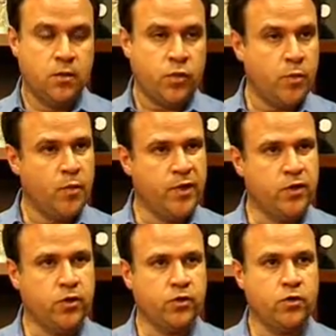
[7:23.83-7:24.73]
probably
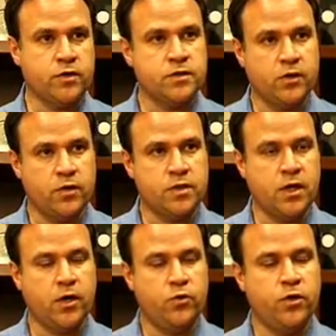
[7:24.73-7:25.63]
not across their
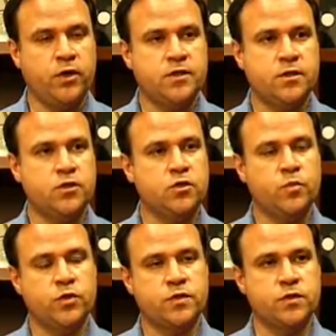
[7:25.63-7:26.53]
entire organization,
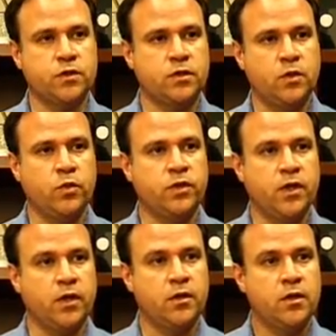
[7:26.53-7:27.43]
but certainly
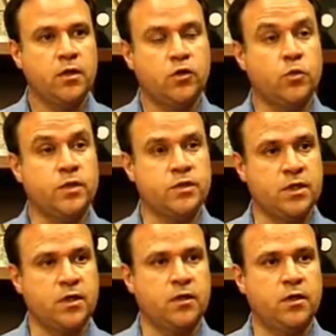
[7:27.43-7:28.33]
within
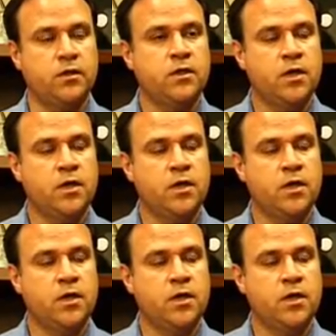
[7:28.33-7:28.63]
particular